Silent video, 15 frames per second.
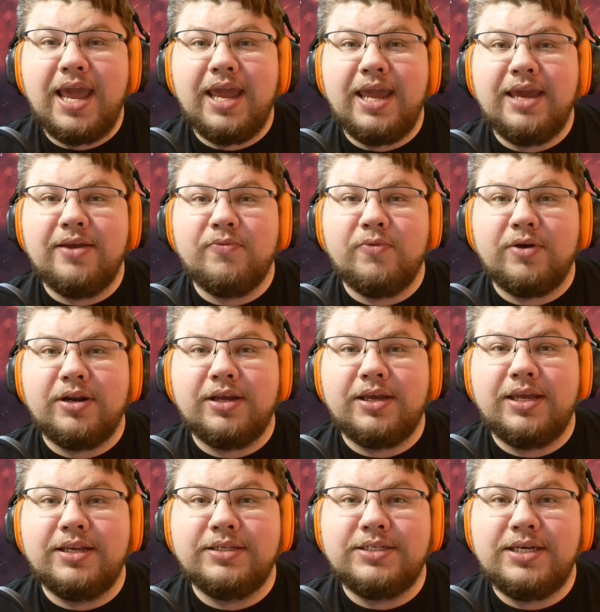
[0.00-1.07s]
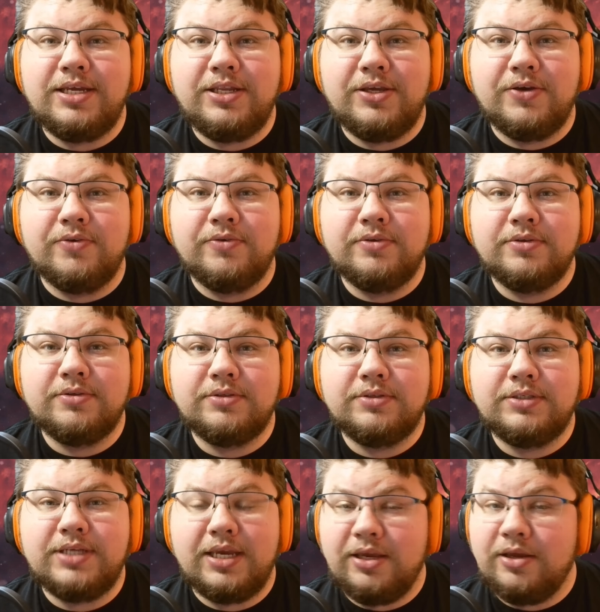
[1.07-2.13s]
And we're going to continue
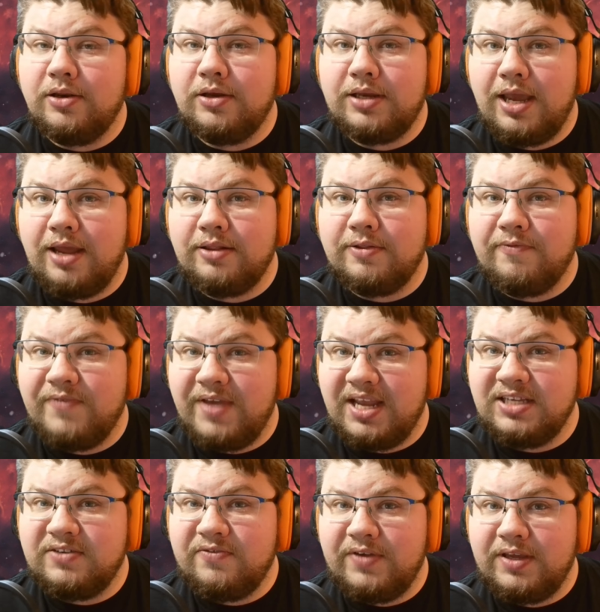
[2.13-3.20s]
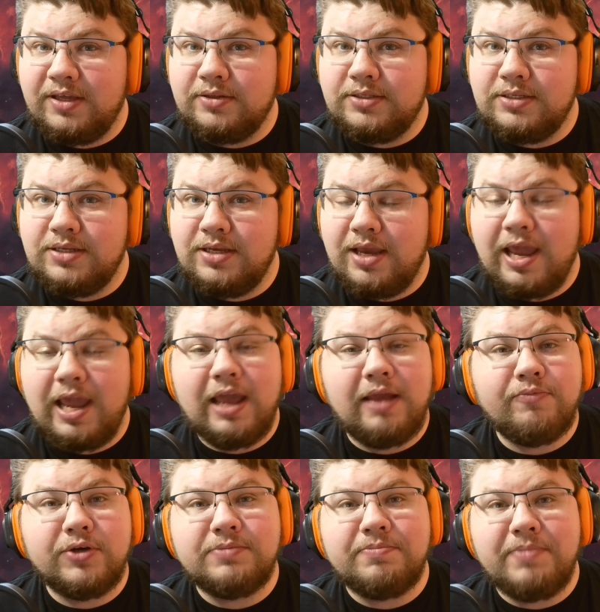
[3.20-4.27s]
taking a look at phased fields
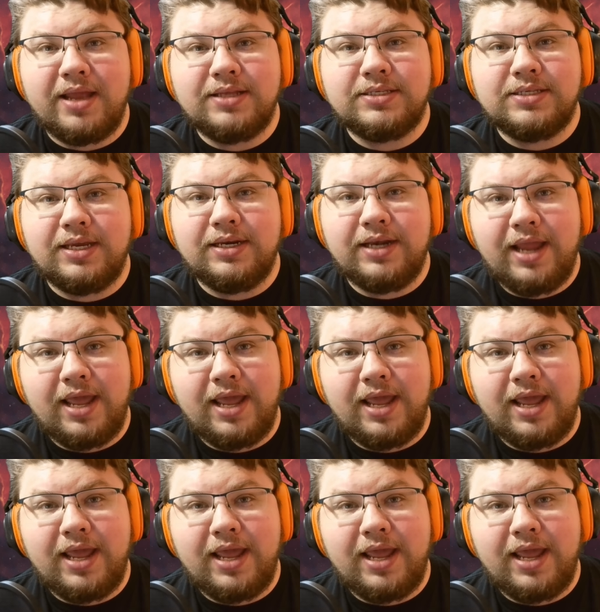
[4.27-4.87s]
and Prismaticite